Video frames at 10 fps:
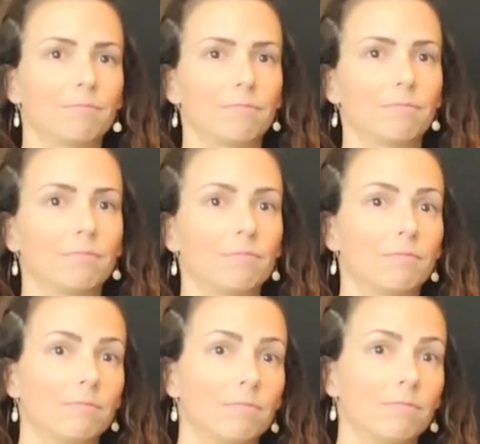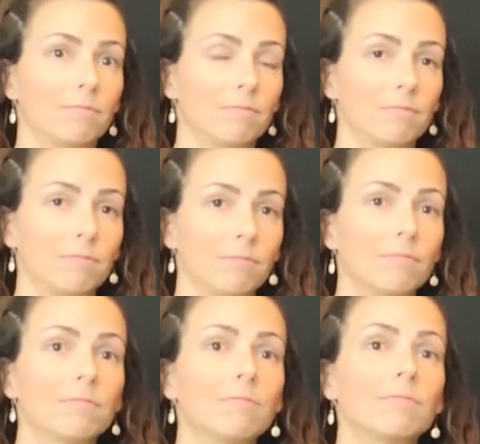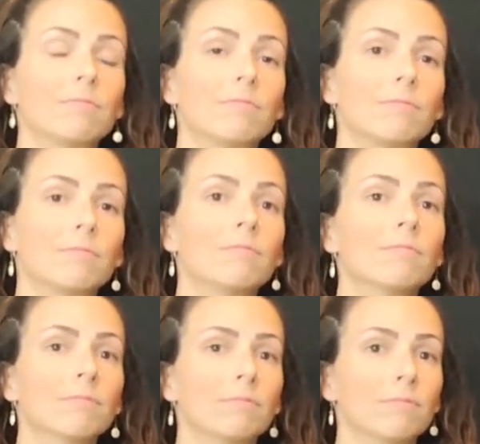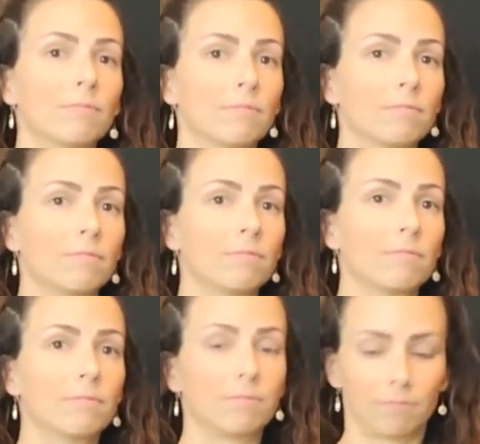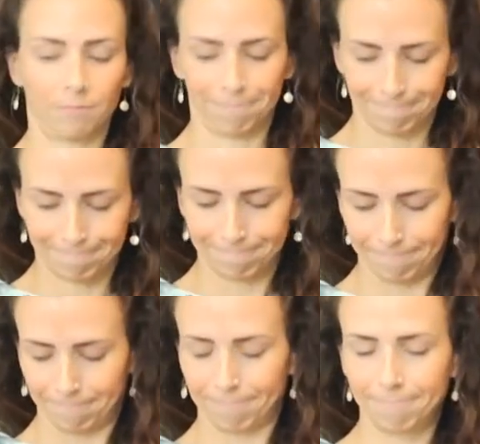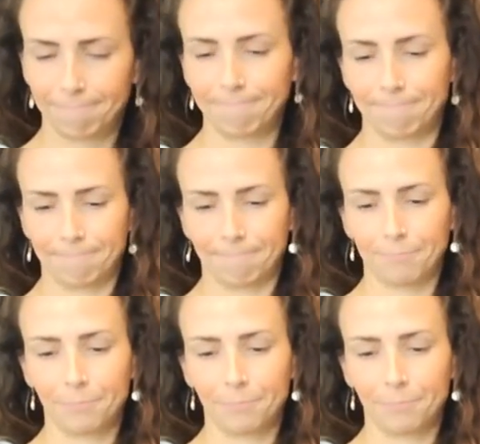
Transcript: [no speech]